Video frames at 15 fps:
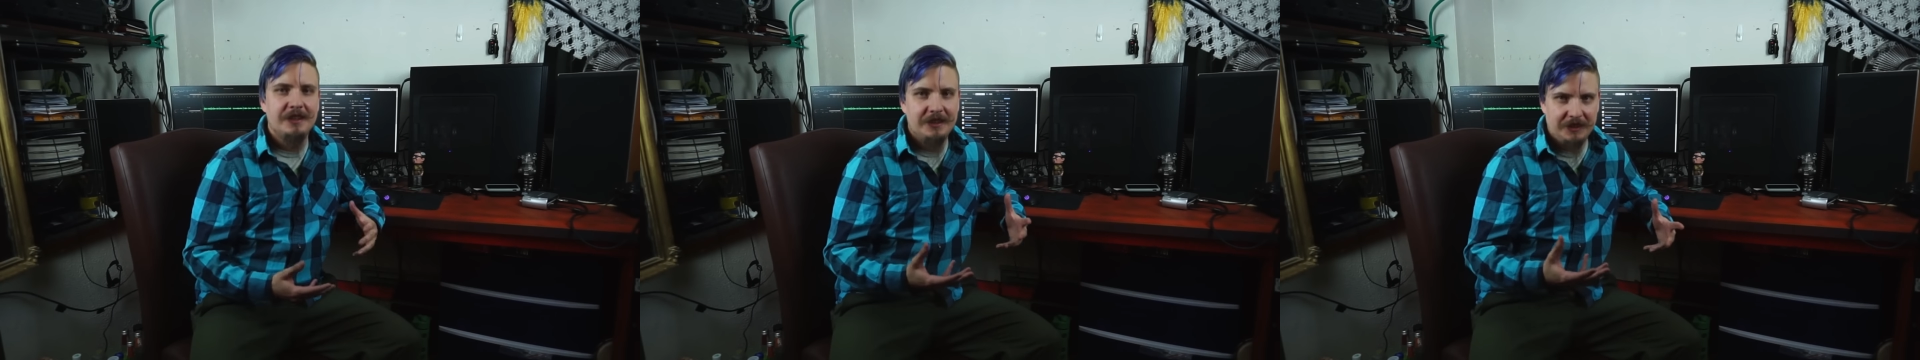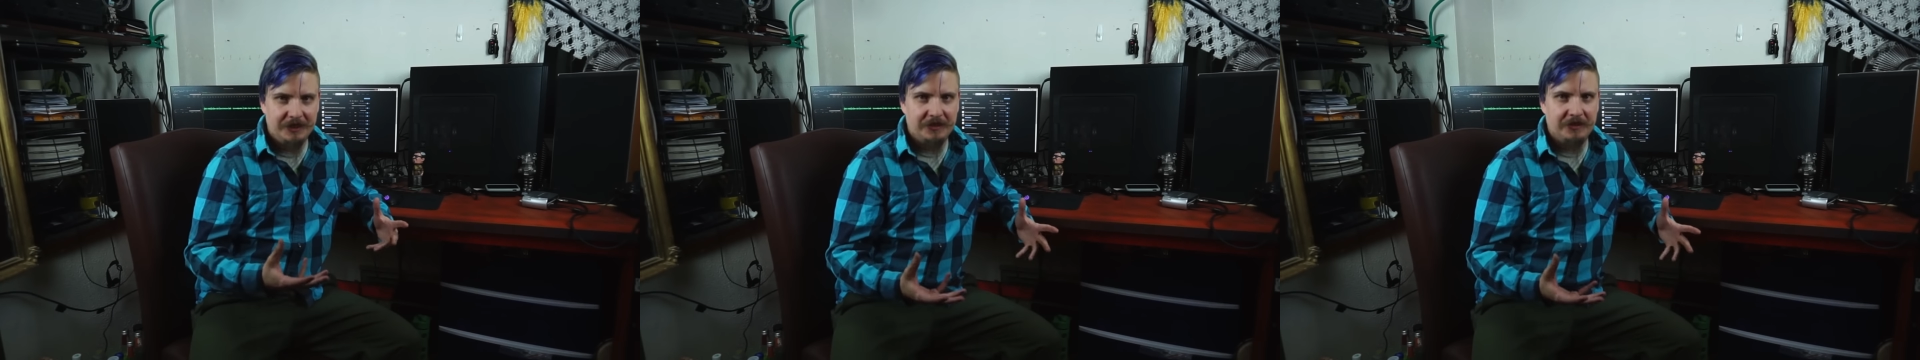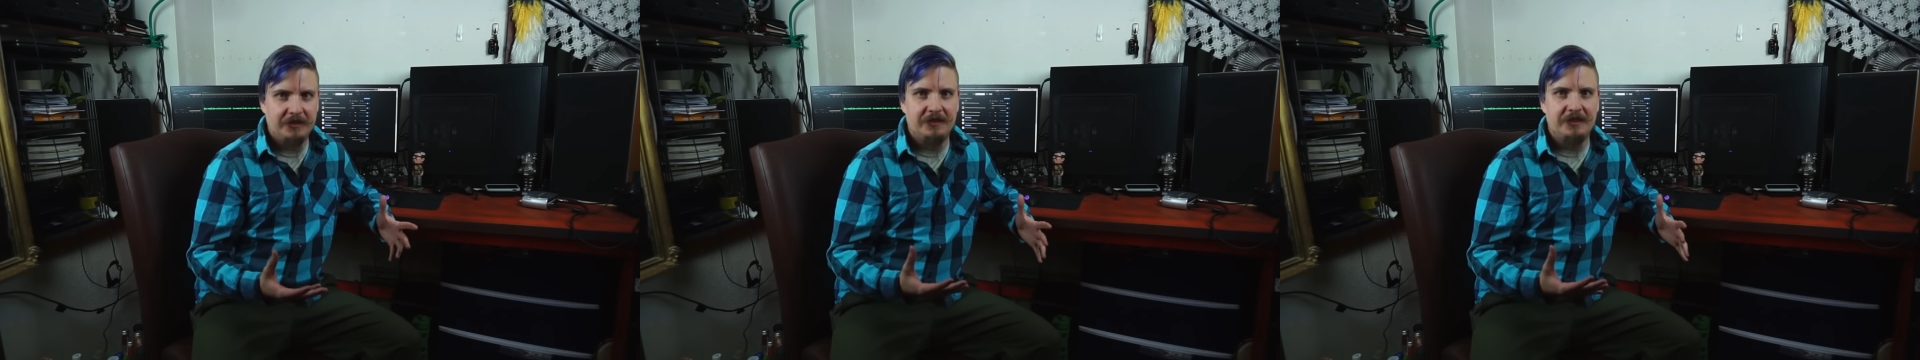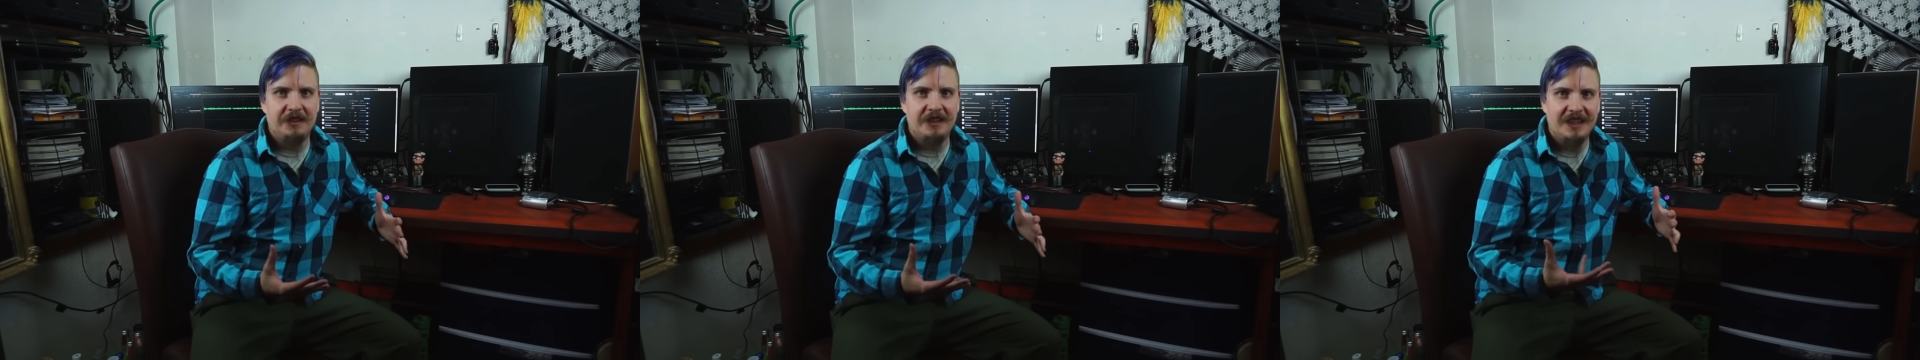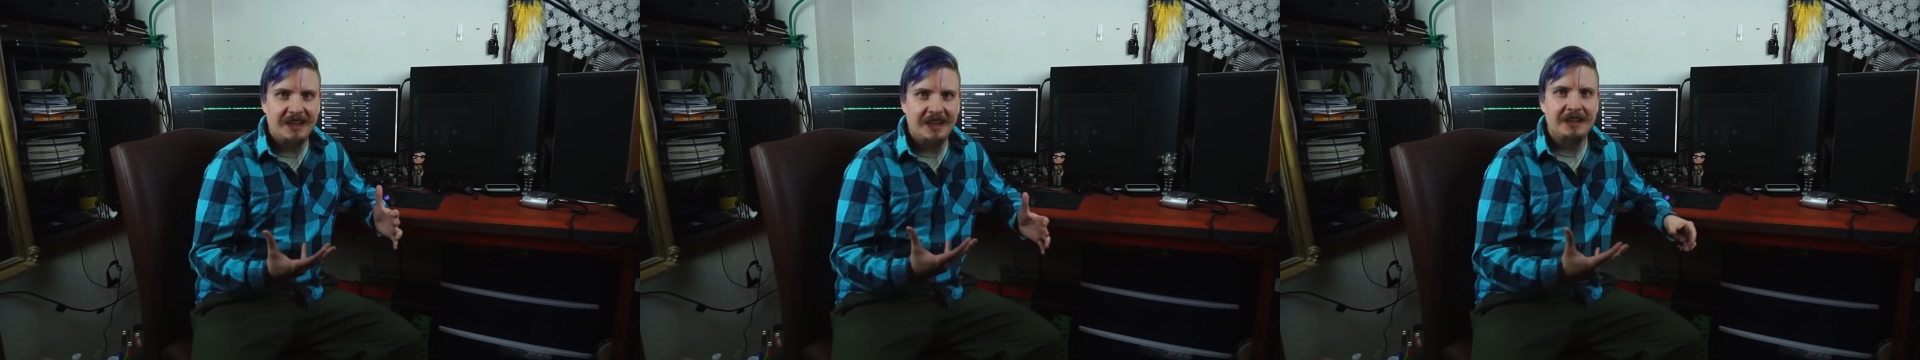This is an
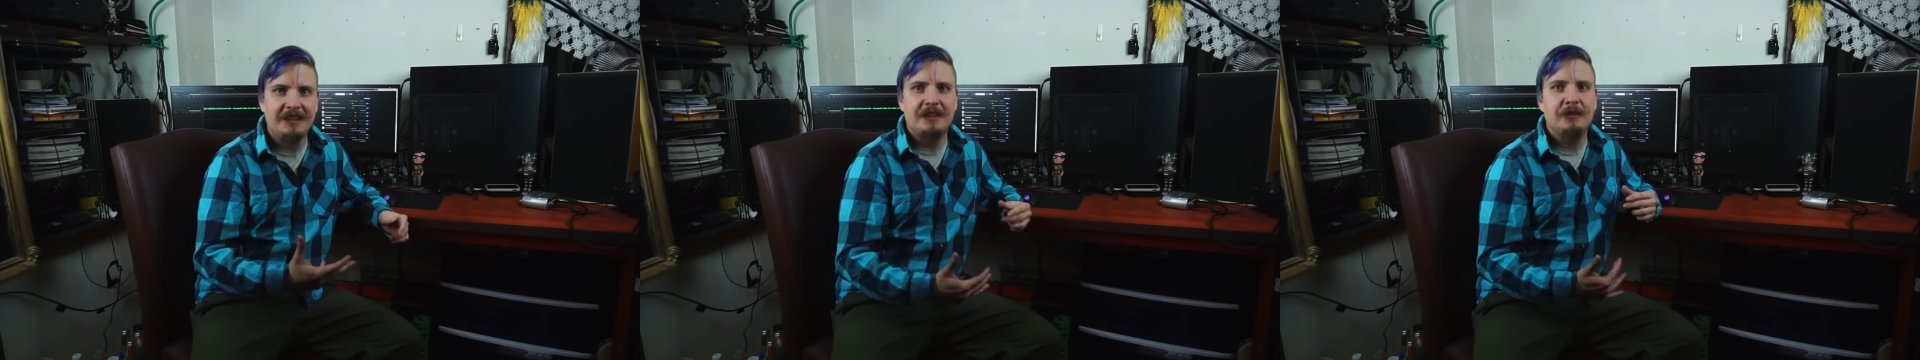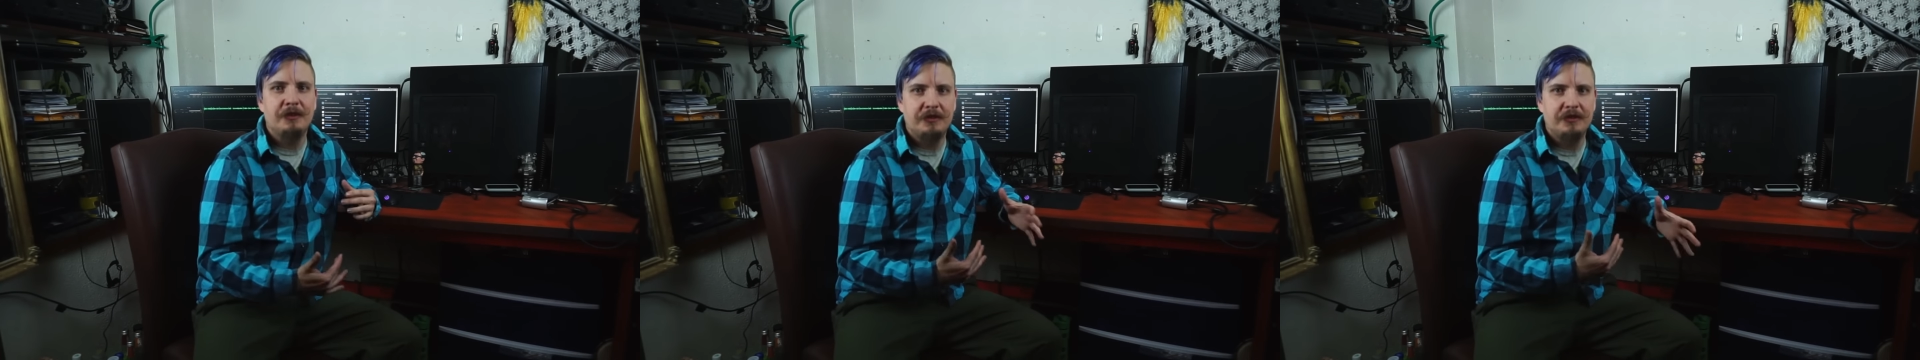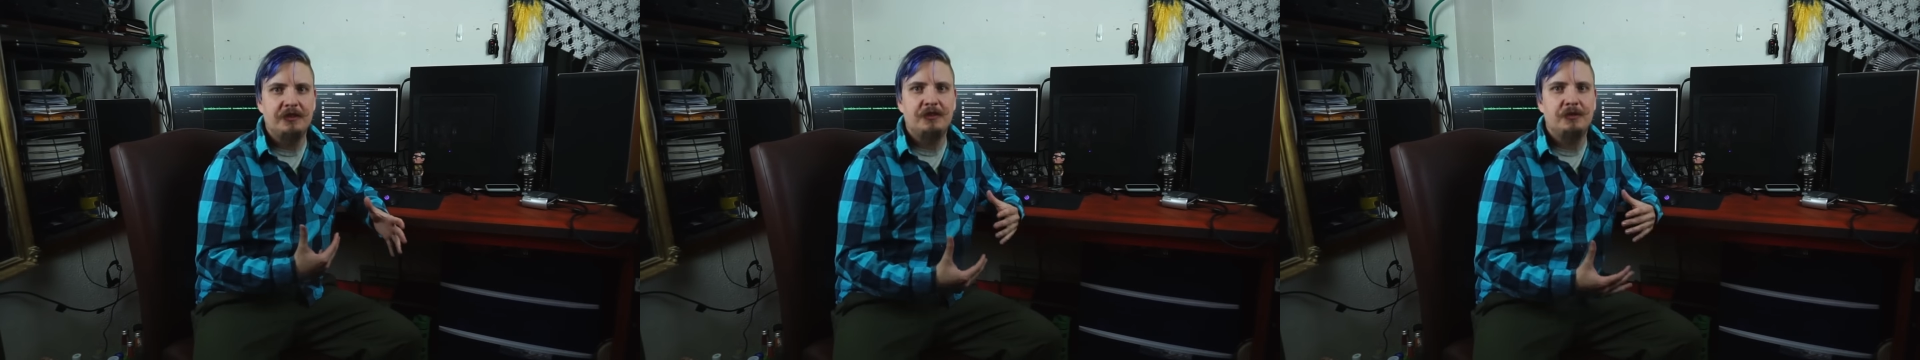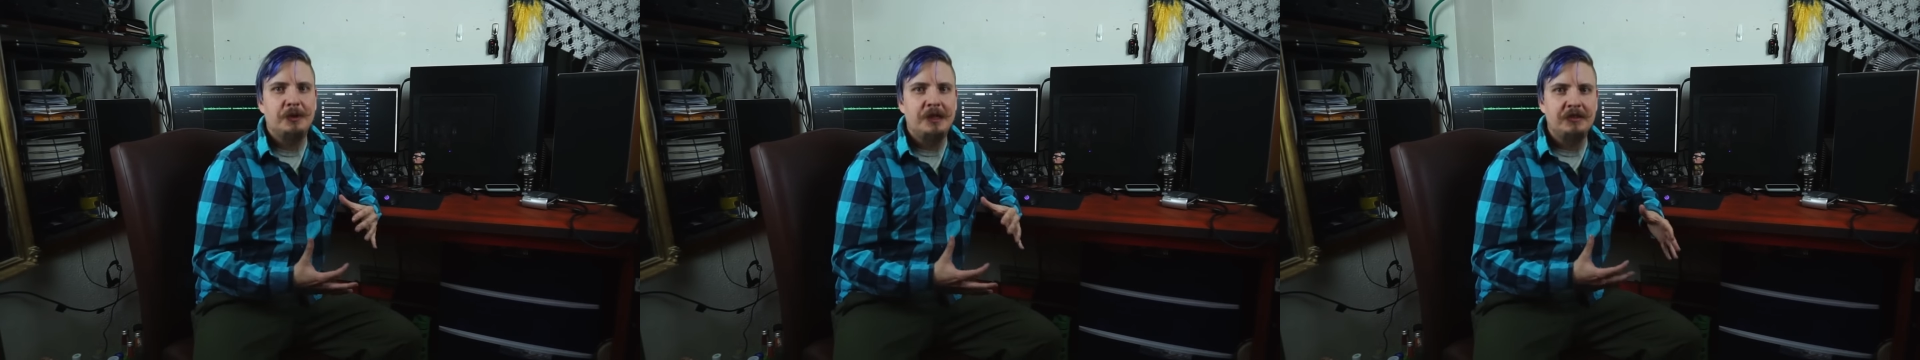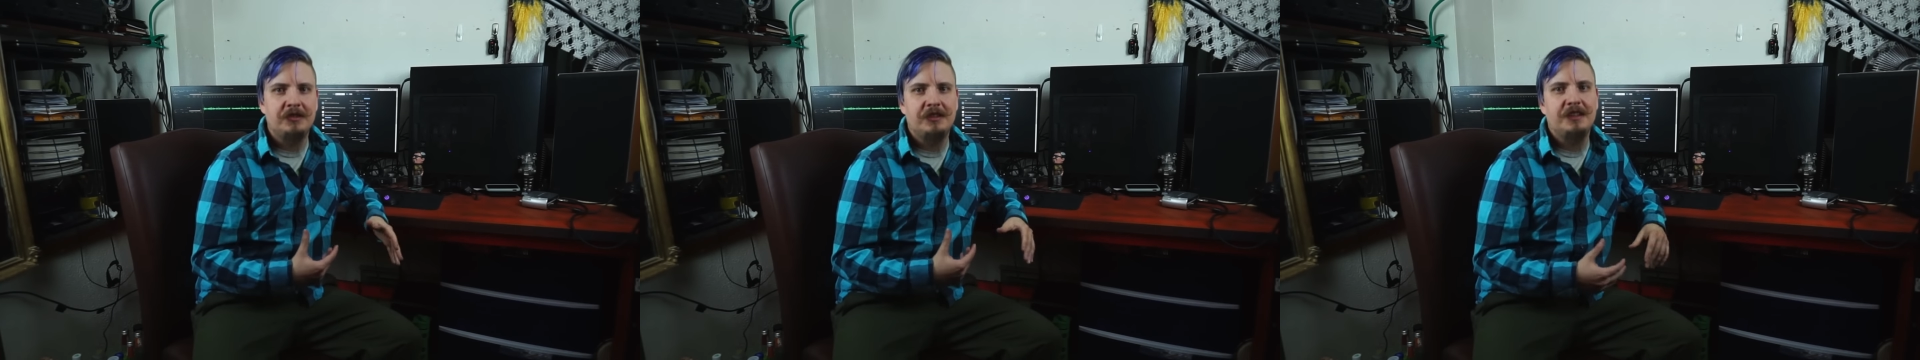ideal
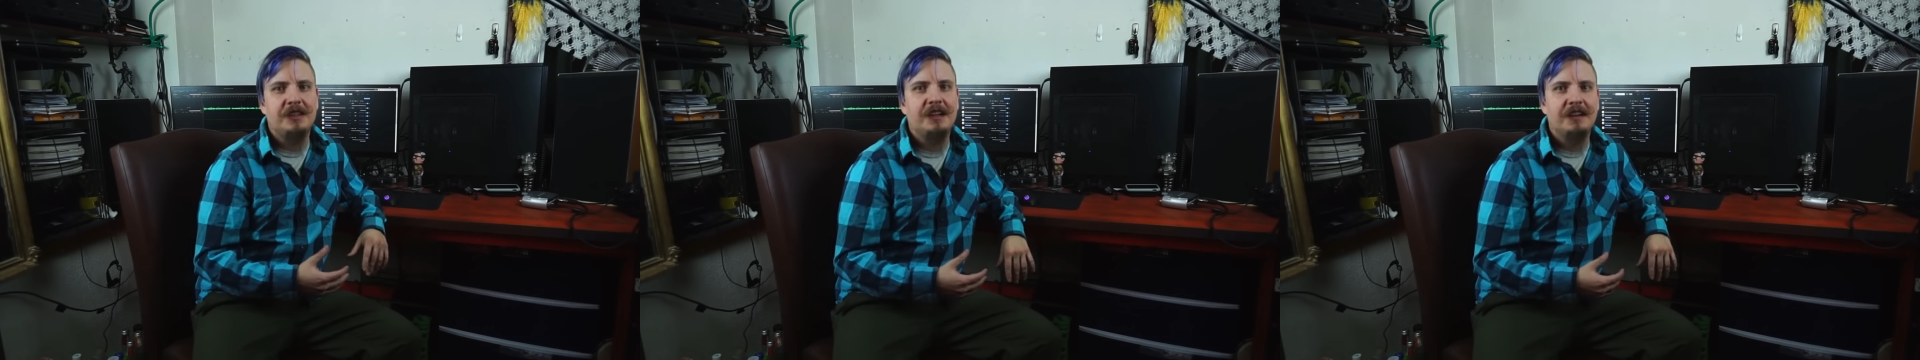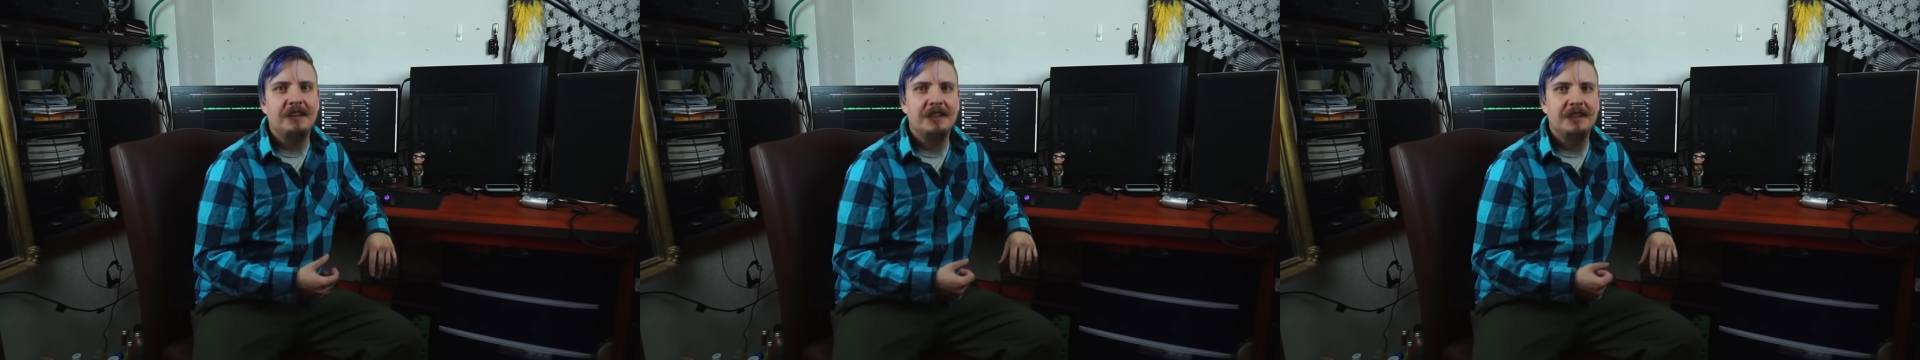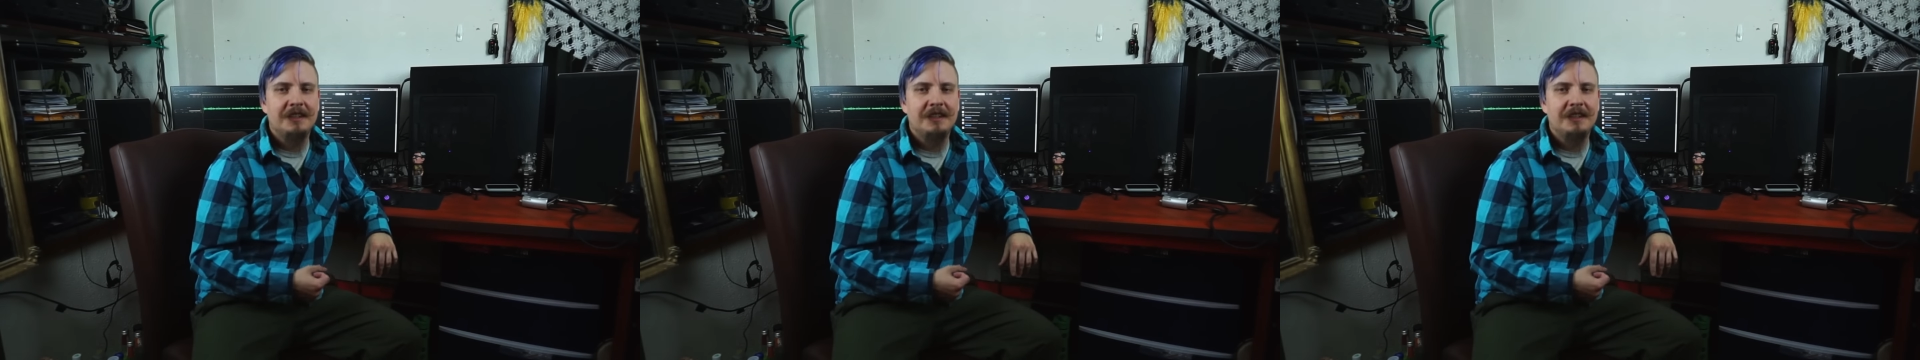situation here.